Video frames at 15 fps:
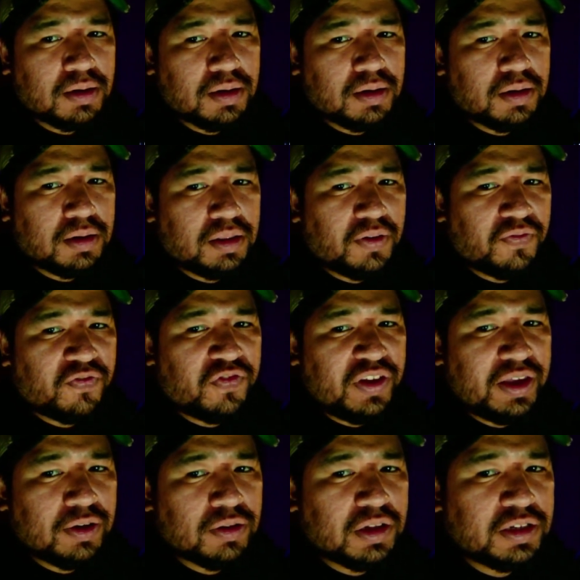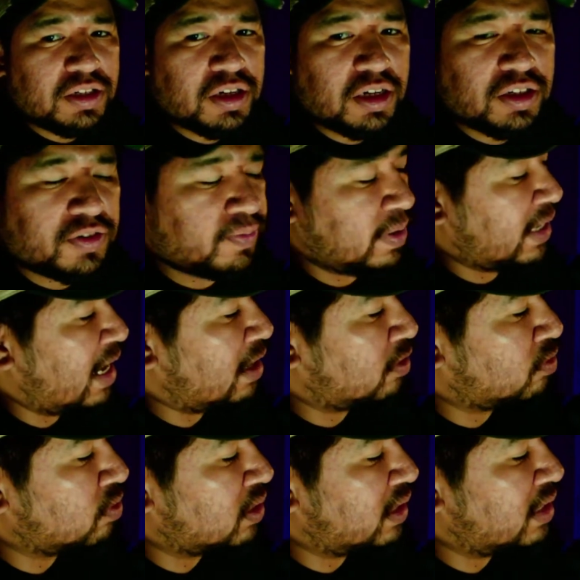the feel and touch of
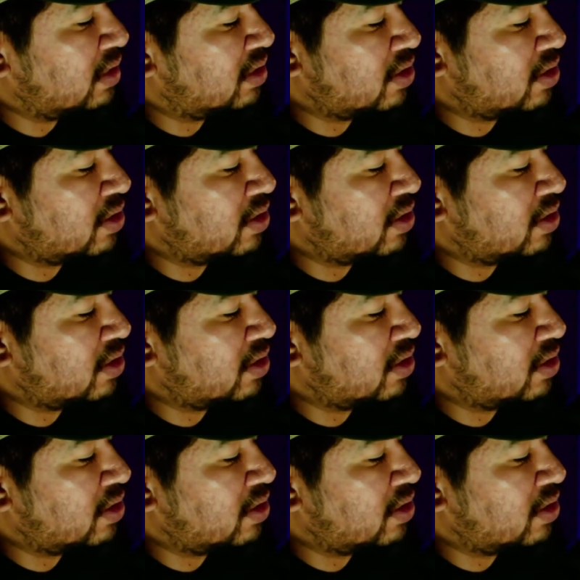mechanical keys.